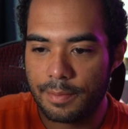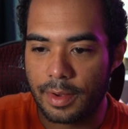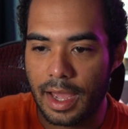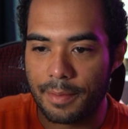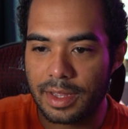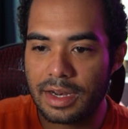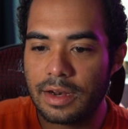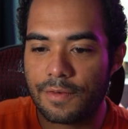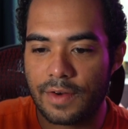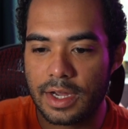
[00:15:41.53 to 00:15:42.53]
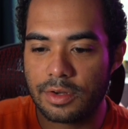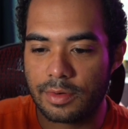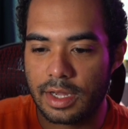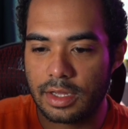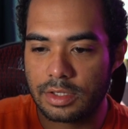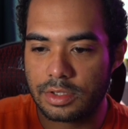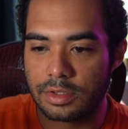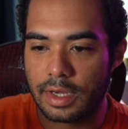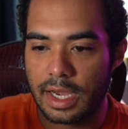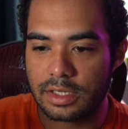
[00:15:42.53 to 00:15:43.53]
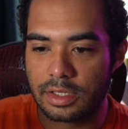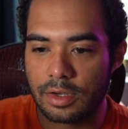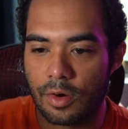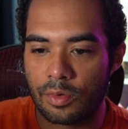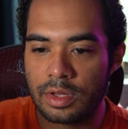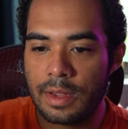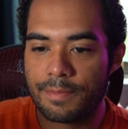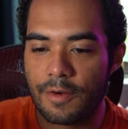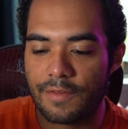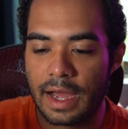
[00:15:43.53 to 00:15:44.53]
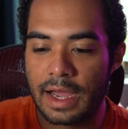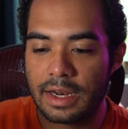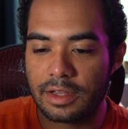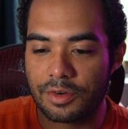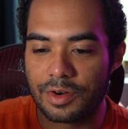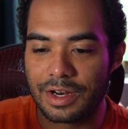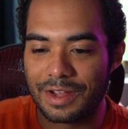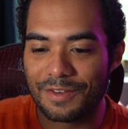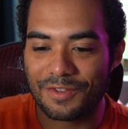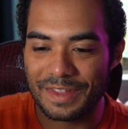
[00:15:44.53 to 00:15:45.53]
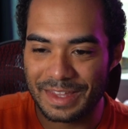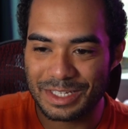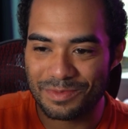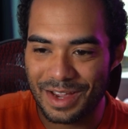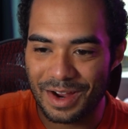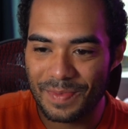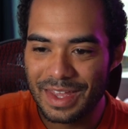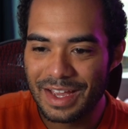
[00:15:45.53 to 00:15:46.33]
but I'm going to need to find a way to actually only provide liquidity for this pair.